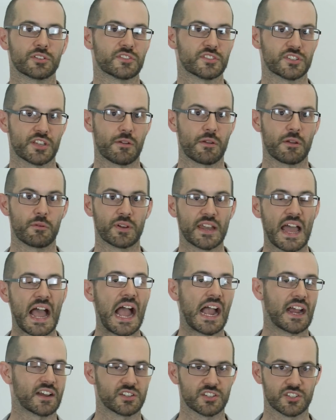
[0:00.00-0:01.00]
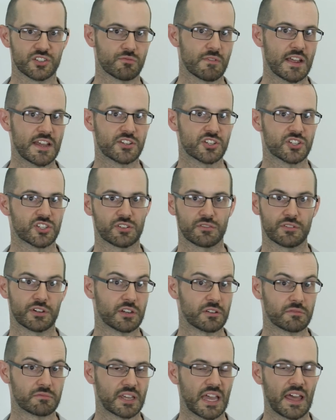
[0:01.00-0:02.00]
and so it would act as a register and
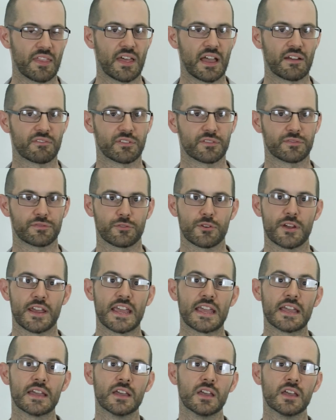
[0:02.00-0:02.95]
you could get that for free.